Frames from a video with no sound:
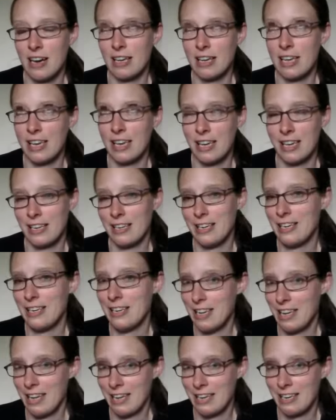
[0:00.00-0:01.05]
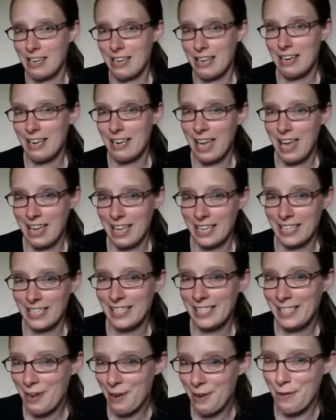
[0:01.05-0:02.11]
again and again and
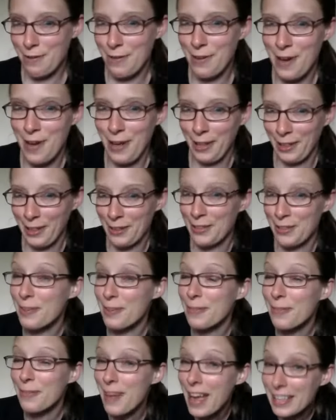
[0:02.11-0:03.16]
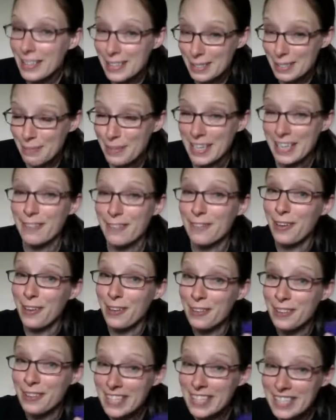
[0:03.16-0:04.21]
again to follow the recipe, to
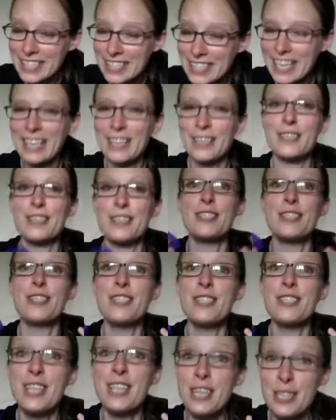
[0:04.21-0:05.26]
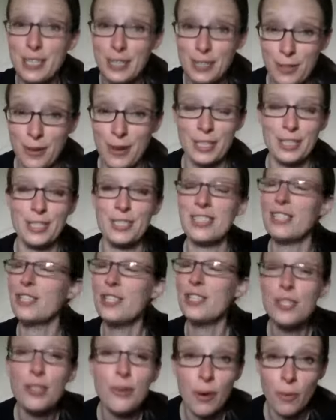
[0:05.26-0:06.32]
follow the containers, to just do it. She said,
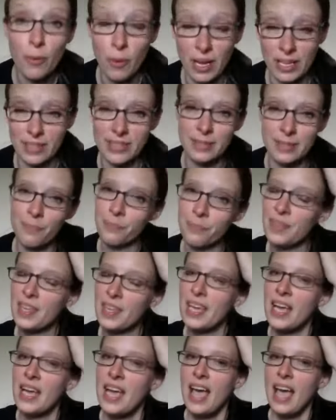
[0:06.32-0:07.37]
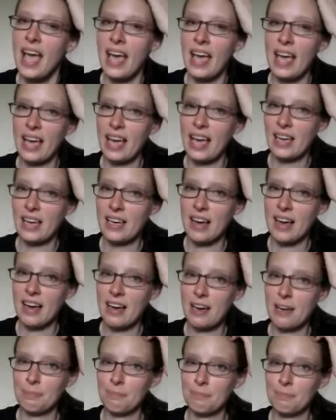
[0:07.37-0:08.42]
just do it once. And
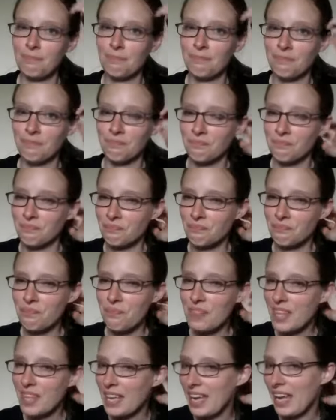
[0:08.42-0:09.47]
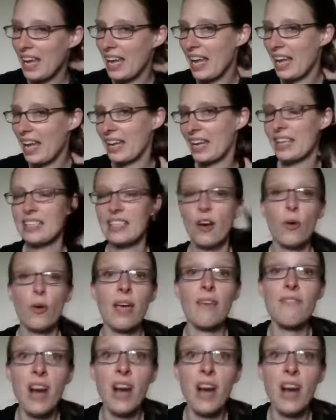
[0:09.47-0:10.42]
I said, okay,